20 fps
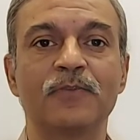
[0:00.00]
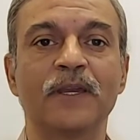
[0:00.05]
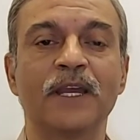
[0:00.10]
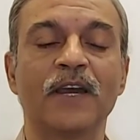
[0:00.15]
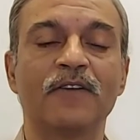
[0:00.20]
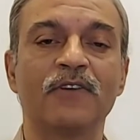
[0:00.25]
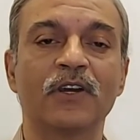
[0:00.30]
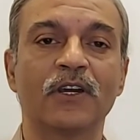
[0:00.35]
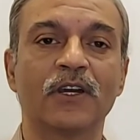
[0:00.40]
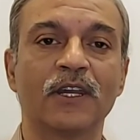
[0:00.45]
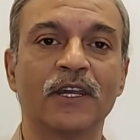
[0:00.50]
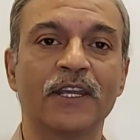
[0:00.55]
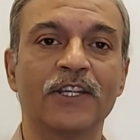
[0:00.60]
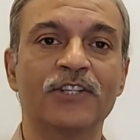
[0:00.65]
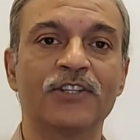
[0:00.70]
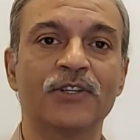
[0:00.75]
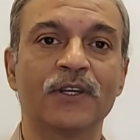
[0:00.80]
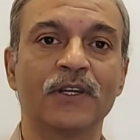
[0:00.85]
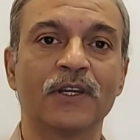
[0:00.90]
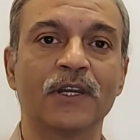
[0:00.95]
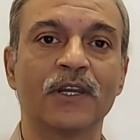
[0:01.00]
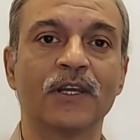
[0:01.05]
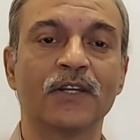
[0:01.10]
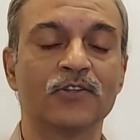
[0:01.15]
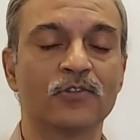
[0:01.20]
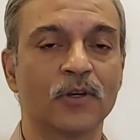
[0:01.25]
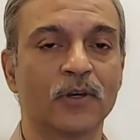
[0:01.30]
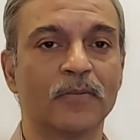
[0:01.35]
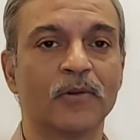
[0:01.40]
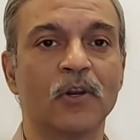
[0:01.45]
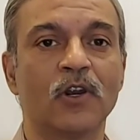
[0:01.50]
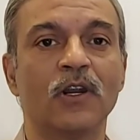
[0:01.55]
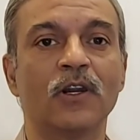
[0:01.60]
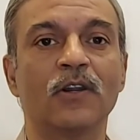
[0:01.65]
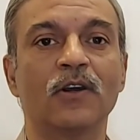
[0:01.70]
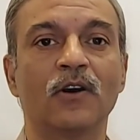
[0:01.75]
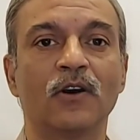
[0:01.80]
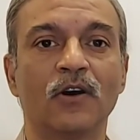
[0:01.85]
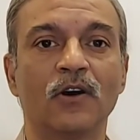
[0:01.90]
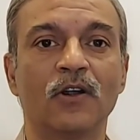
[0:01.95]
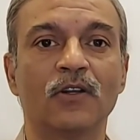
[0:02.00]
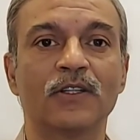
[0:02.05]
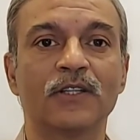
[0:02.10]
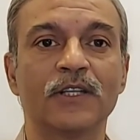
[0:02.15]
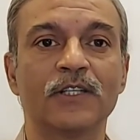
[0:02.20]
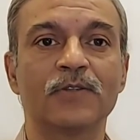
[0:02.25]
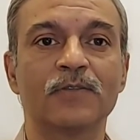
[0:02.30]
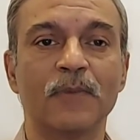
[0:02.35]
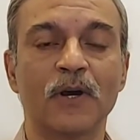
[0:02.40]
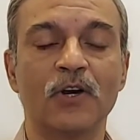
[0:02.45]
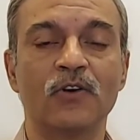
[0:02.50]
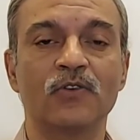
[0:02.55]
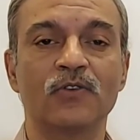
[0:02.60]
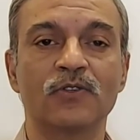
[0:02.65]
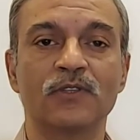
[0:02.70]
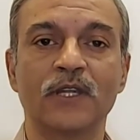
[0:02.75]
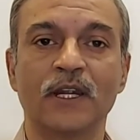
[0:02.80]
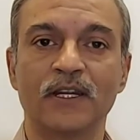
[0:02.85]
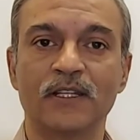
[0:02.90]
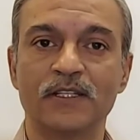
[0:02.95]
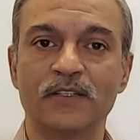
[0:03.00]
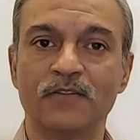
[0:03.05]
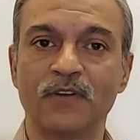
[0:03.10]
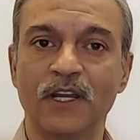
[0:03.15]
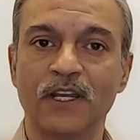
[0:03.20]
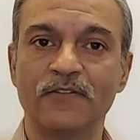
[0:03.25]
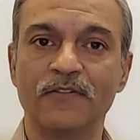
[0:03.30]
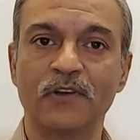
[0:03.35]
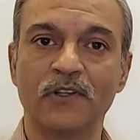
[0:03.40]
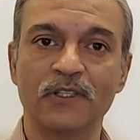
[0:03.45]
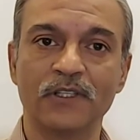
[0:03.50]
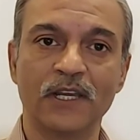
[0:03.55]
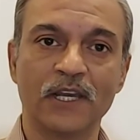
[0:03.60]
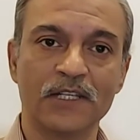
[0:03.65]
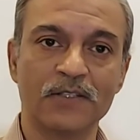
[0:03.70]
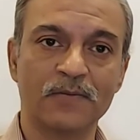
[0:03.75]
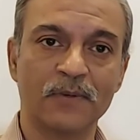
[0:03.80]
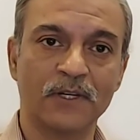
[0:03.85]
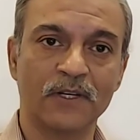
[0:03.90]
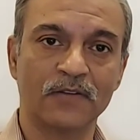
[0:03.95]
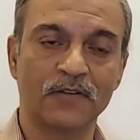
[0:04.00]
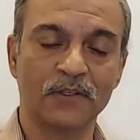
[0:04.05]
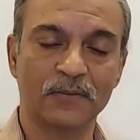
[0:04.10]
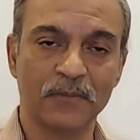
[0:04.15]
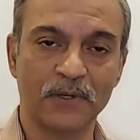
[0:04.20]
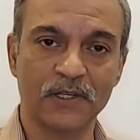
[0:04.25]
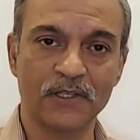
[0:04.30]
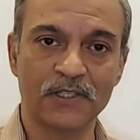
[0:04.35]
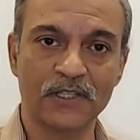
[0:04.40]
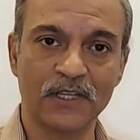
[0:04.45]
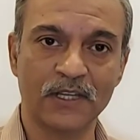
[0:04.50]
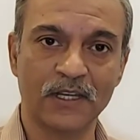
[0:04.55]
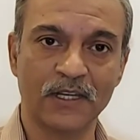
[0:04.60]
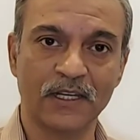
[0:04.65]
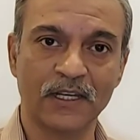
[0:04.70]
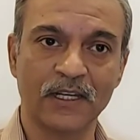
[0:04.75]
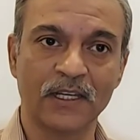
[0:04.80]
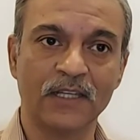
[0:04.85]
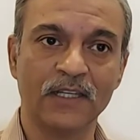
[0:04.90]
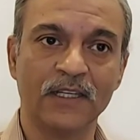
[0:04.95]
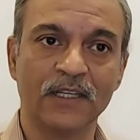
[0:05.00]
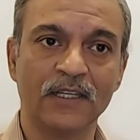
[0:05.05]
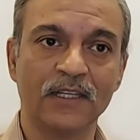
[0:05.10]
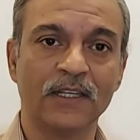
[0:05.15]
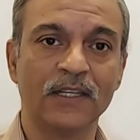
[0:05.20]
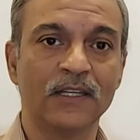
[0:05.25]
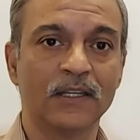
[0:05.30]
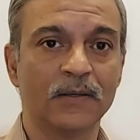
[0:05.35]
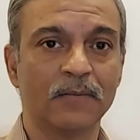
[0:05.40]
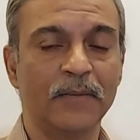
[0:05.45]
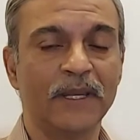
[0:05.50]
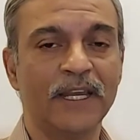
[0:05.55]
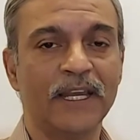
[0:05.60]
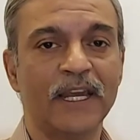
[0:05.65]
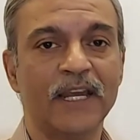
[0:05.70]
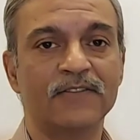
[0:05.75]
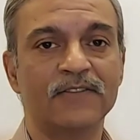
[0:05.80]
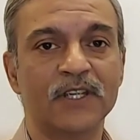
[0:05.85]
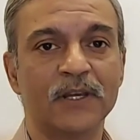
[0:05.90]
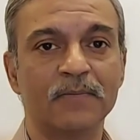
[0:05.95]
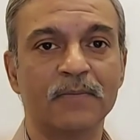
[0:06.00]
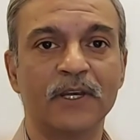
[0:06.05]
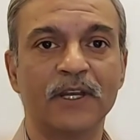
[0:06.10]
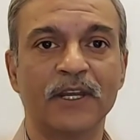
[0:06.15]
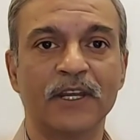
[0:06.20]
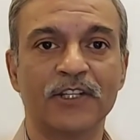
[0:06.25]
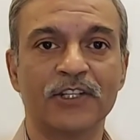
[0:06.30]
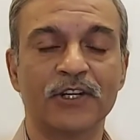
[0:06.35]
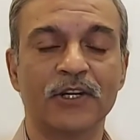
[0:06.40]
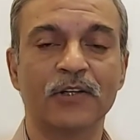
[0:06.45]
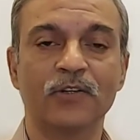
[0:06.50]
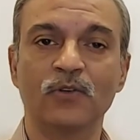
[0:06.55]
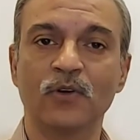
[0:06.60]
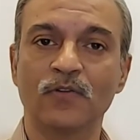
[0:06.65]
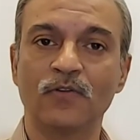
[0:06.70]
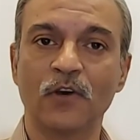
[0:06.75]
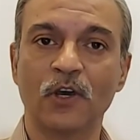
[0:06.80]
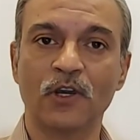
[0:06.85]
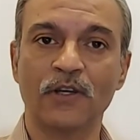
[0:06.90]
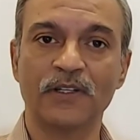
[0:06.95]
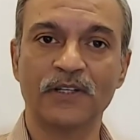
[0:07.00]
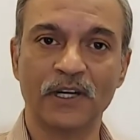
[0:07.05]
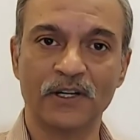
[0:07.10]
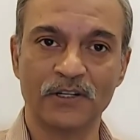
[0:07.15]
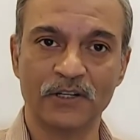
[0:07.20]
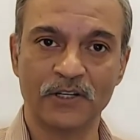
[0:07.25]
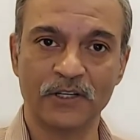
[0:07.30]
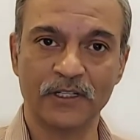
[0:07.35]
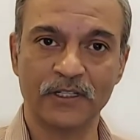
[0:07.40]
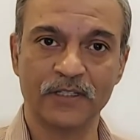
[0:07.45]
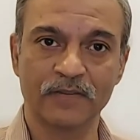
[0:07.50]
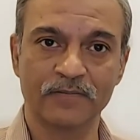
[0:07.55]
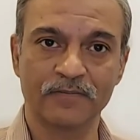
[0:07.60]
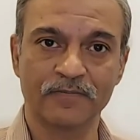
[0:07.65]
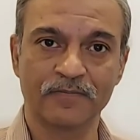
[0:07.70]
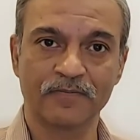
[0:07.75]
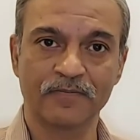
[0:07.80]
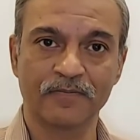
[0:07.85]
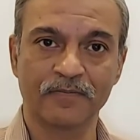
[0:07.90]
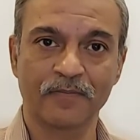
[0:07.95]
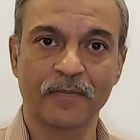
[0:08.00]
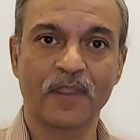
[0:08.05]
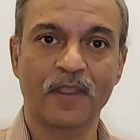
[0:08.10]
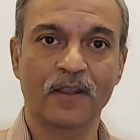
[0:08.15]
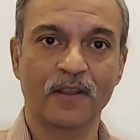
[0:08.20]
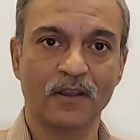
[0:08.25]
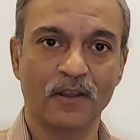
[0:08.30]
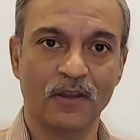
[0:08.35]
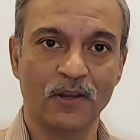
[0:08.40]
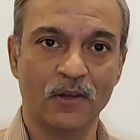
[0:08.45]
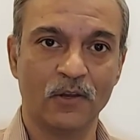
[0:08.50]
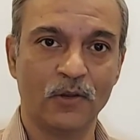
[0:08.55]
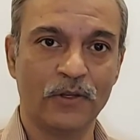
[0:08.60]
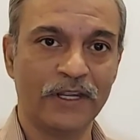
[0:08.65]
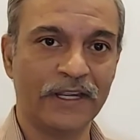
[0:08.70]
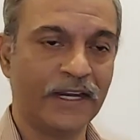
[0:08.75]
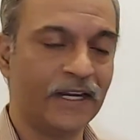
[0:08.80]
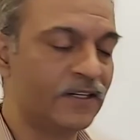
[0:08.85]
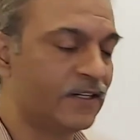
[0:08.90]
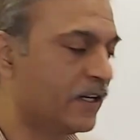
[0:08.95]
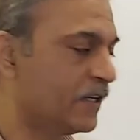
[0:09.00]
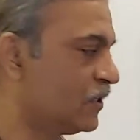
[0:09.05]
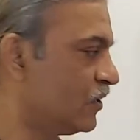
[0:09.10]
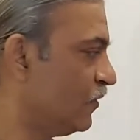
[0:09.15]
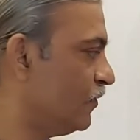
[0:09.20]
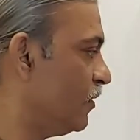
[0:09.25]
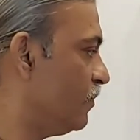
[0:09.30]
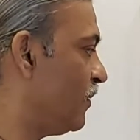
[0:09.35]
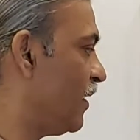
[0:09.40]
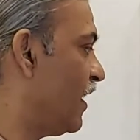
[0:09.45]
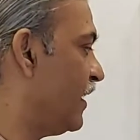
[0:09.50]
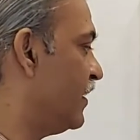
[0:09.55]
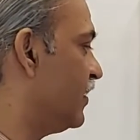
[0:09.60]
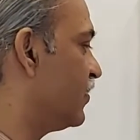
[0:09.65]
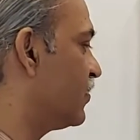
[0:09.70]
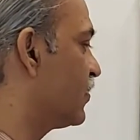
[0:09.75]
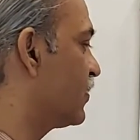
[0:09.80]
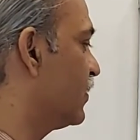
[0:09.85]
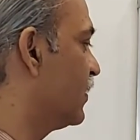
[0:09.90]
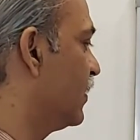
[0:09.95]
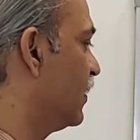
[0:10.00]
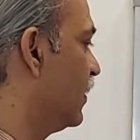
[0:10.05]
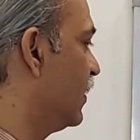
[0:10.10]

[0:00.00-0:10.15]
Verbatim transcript: may have a connection to abroad or the spouse, that is the wife or the husband of the person, may have some connection to a foreign country. Looking at rest of the planets,